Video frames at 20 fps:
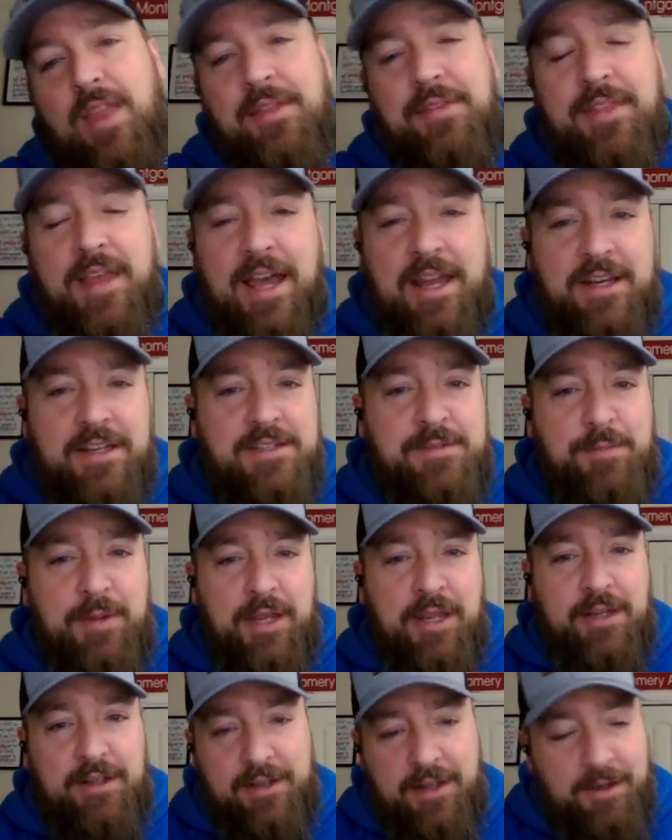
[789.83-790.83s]
That has
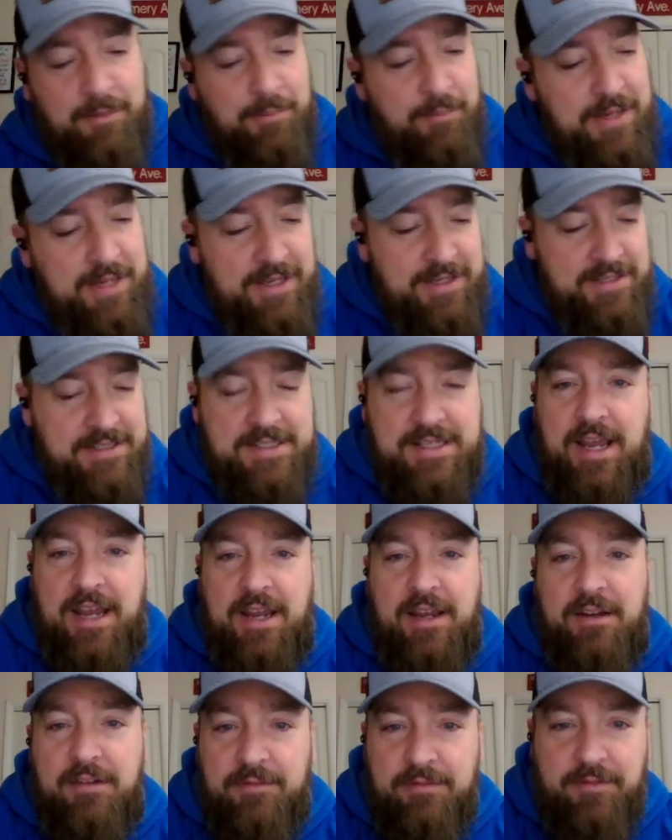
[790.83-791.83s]
been a
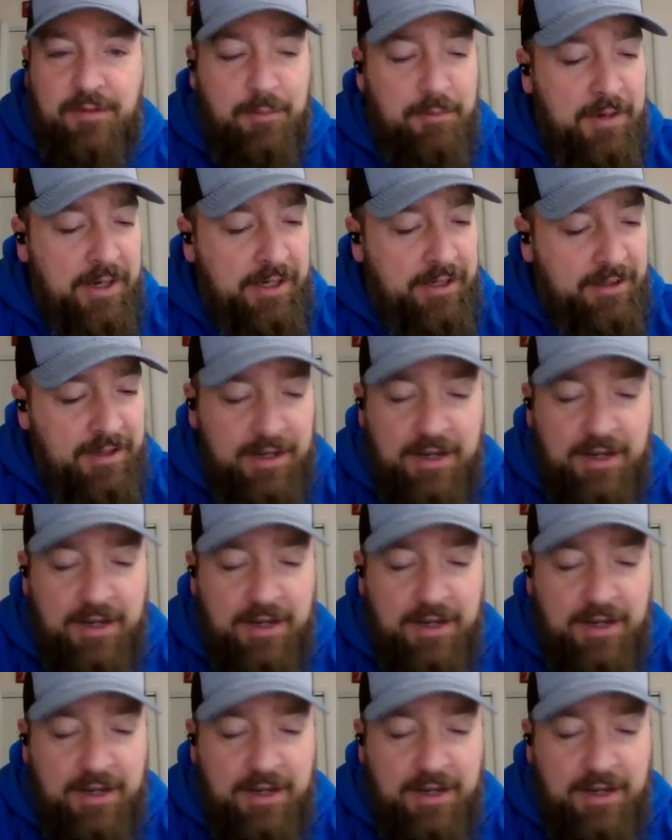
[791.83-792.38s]
PSA from me.